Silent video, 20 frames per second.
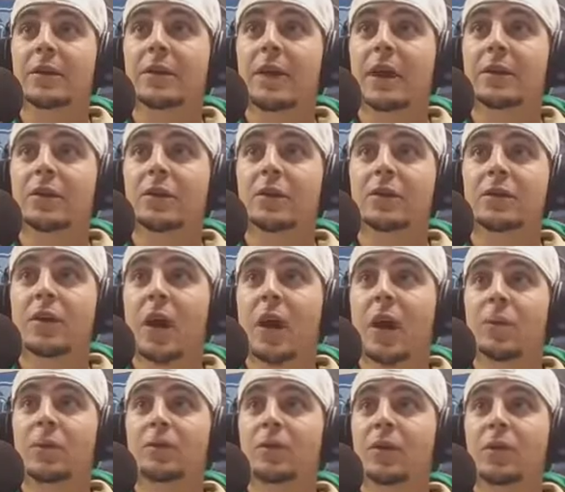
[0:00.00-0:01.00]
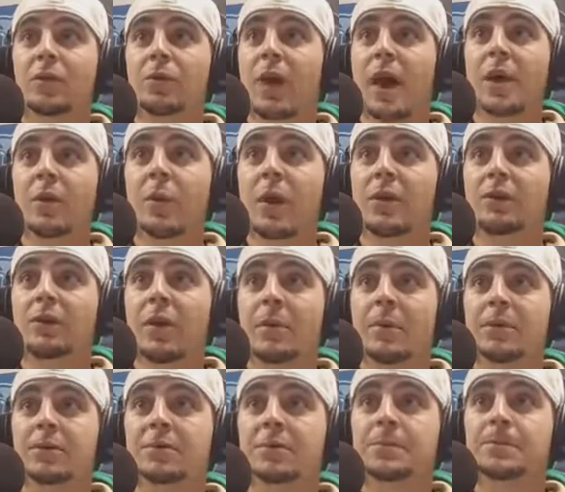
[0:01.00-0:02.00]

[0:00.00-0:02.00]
They took the home field right away from us.